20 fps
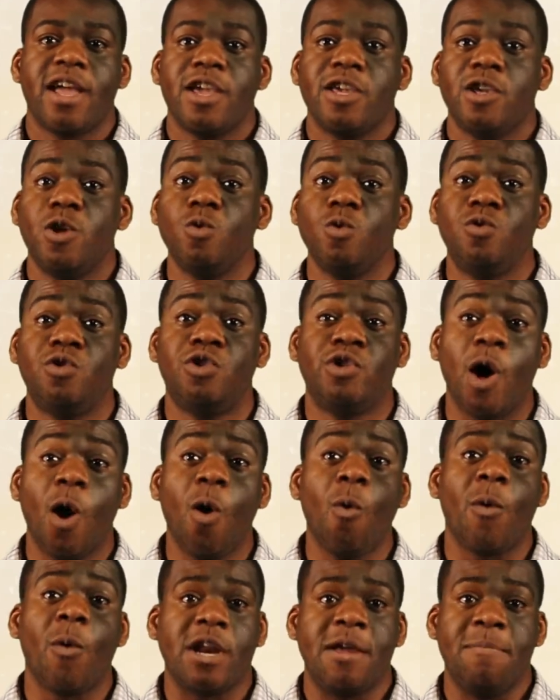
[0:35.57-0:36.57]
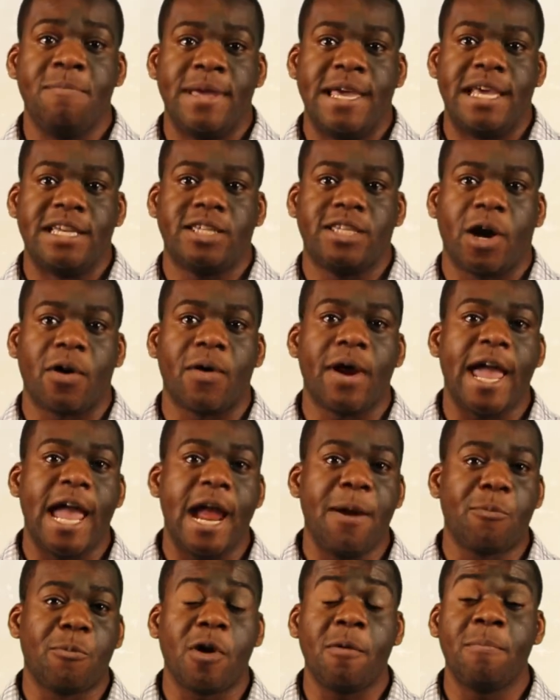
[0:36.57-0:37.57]
You don't want to miss our
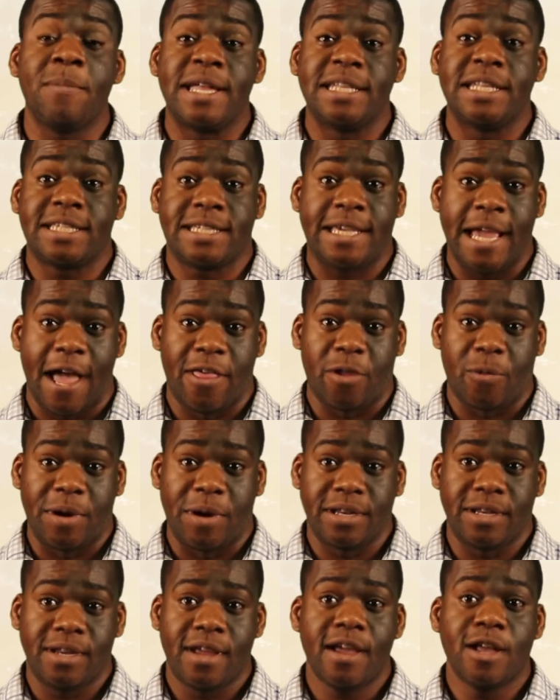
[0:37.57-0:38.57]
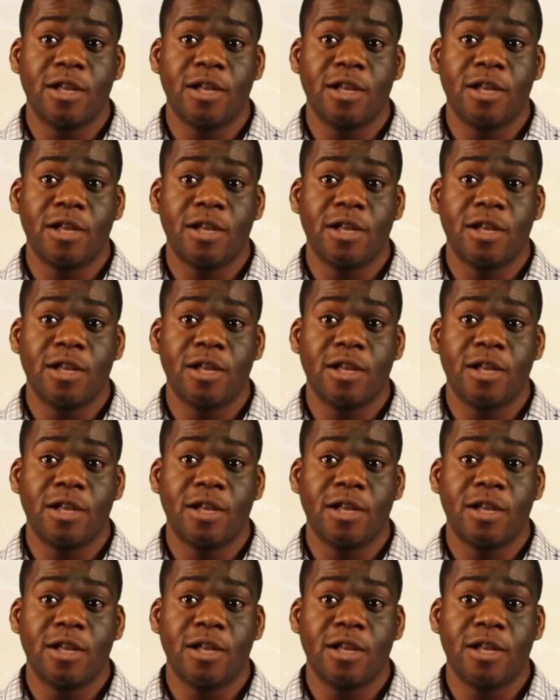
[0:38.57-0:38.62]
April men's gathering.